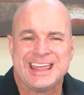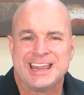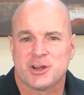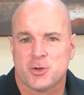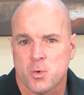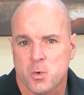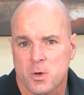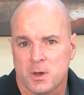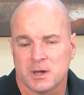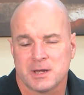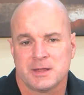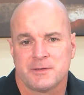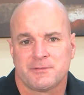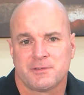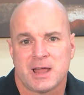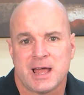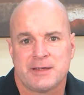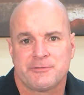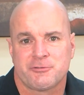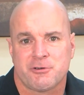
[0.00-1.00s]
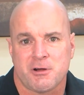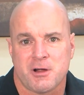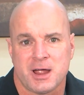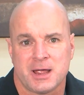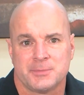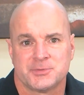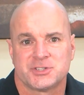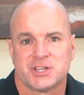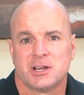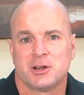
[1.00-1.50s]
and quality of life
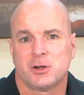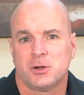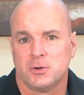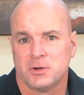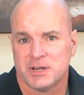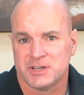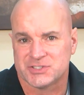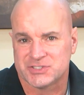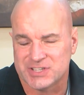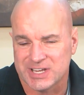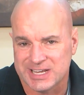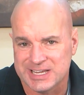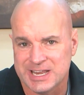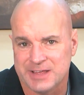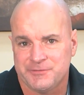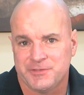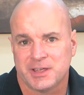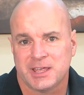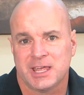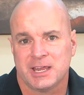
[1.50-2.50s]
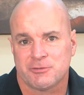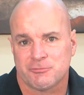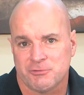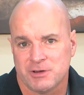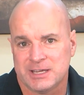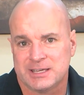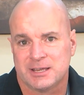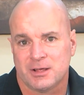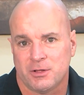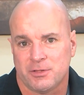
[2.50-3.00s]
crimes, including significant
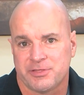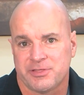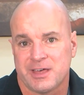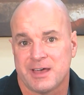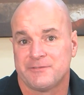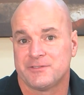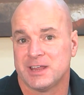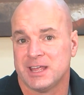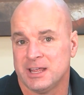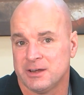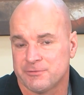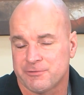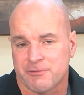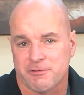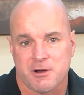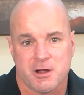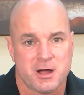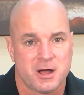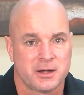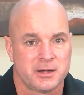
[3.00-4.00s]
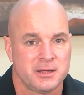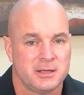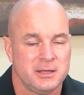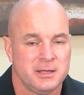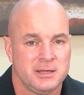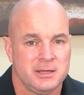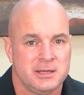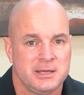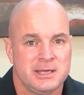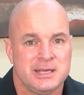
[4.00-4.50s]
retail theft and fraud.
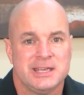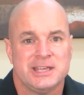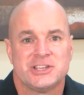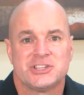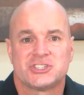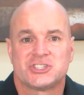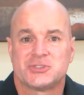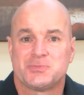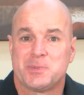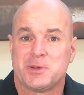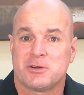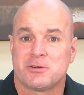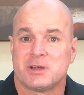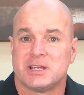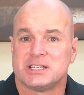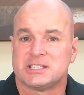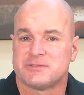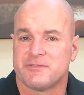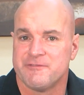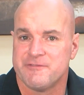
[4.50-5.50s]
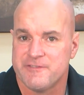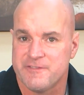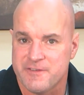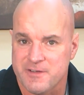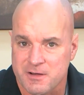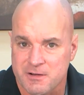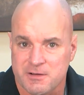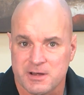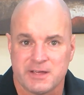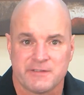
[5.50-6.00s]
SPEER is
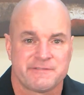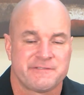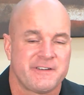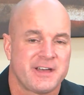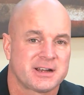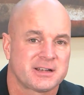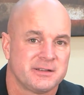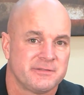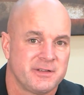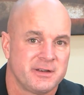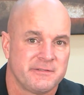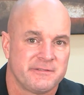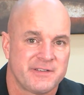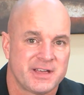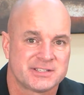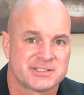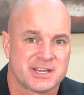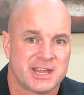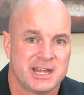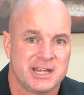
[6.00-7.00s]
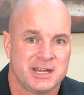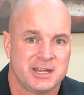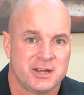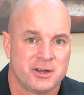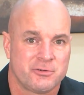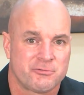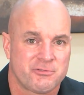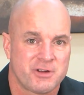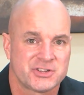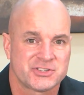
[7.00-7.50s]
very effective in investigating
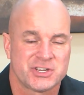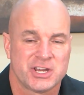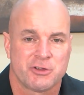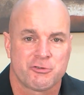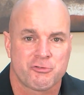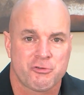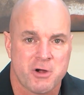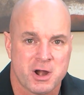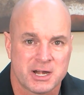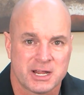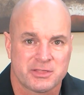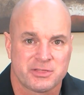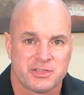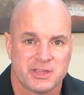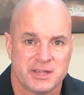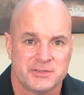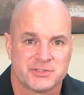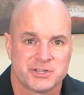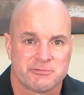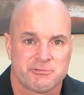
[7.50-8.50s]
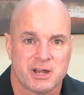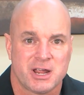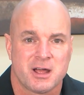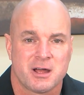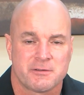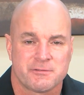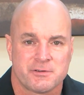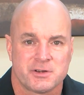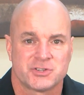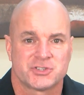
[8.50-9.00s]
and arresting chronic thieves and
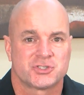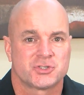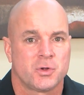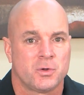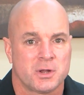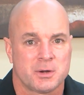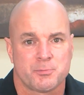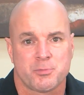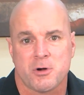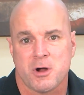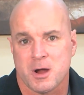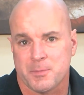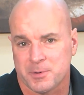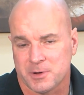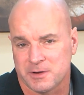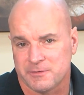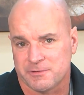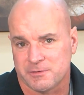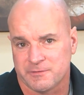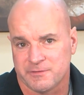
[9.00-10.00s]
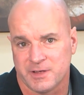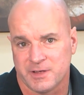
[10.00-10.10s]
recovering stolen property for